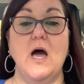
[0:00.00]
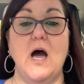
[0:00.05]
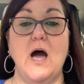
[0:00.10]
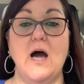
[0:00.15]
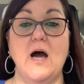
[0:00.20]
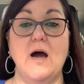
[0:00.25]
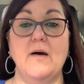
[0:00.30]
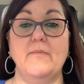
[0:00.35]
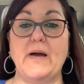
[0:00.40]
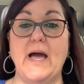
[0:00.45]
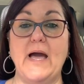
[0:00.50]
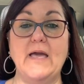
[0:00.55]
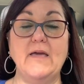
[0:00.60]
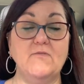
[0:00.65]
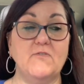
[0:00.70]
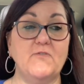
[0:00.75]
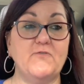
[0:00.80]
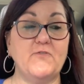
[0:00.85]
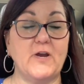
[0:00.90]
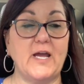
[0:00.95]
I
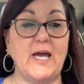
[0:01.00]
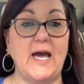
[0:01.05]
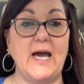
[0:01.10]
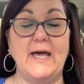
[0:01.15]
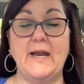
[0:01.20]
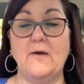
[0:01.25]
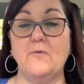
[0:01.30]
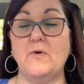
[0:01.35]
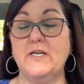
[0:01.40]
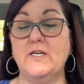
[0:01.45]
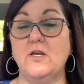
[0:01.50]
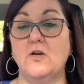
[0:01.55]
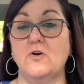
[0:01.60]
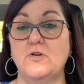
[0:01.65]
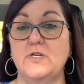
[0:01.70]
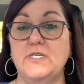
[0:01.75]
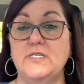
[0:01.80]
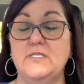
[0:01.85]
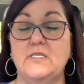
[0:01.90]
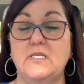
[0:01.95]
even forgot I wanted to
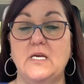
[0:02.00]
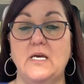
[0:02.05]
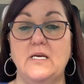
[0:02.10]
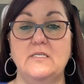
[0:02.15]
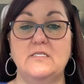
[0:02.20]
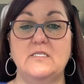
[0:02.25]
go to